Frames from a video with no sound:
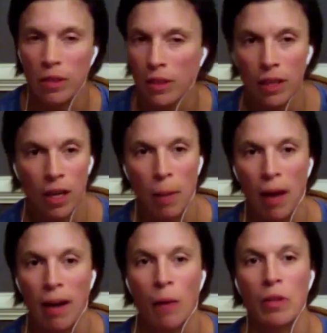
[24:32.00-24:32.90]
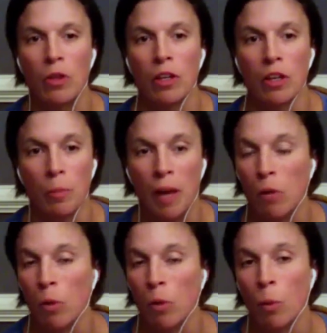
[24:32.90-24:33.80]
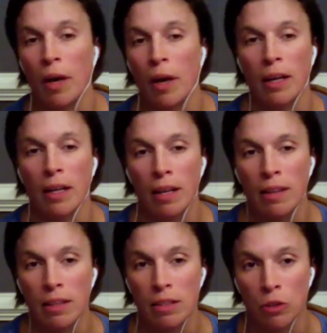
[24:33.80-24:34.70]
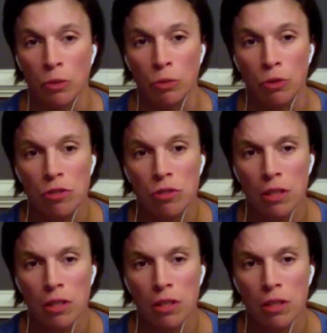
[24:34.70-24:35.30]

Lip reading: about how we look or about what we're wearing, I think is huge.